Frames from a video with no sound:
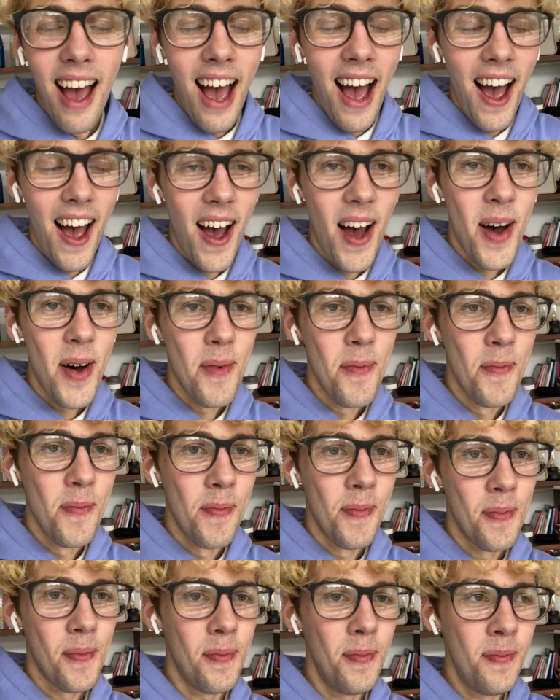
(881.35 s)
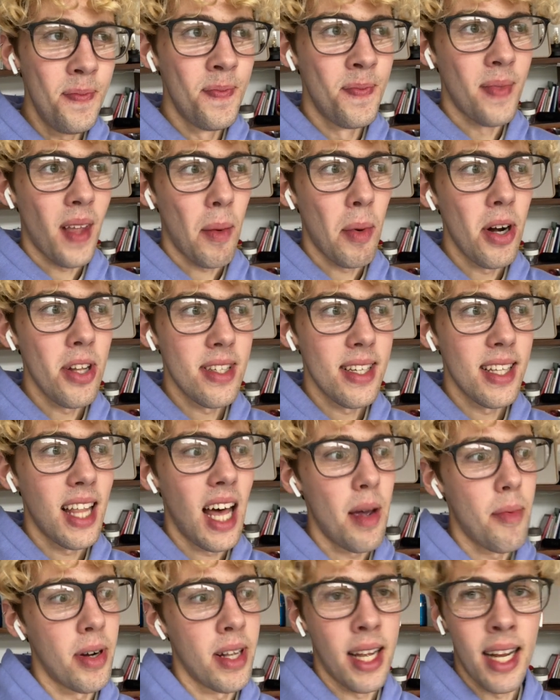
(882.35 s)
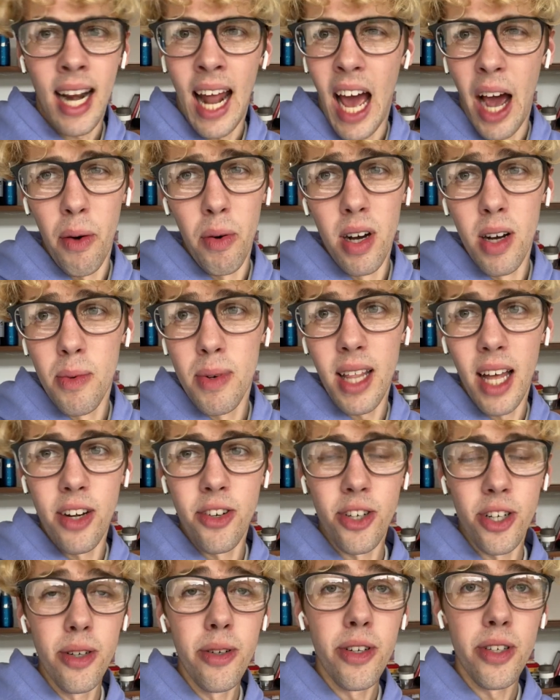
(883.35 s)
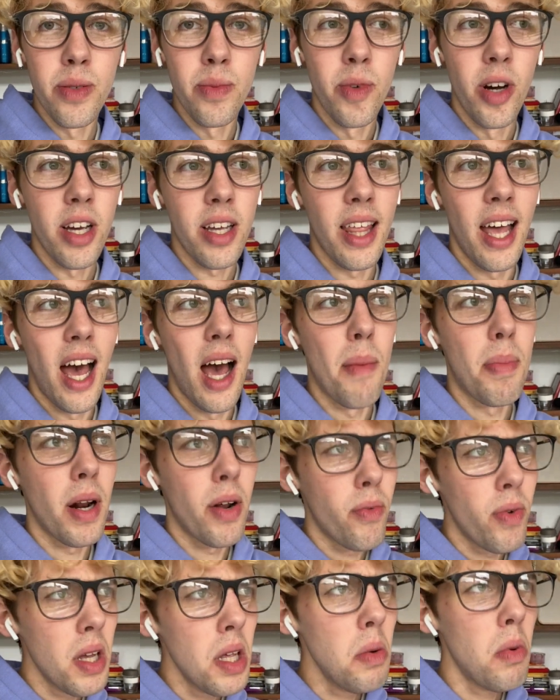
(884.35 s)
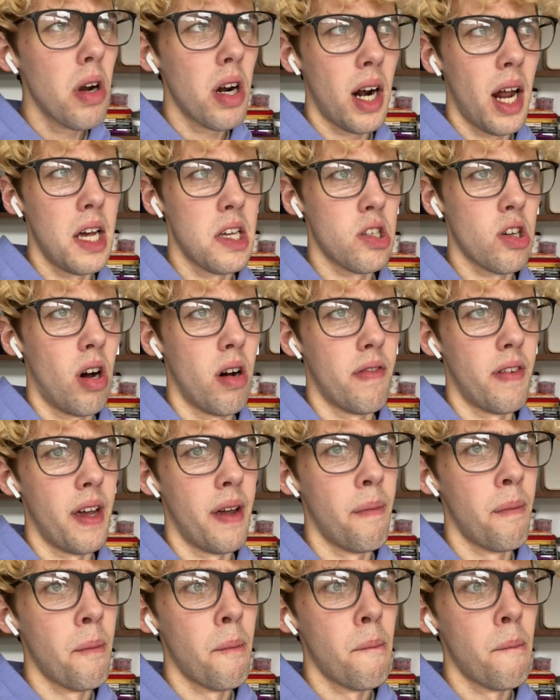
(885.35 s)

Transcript: Um, I went into the library in like an hour with Andrew and do some work there, but I really want an iced coffee.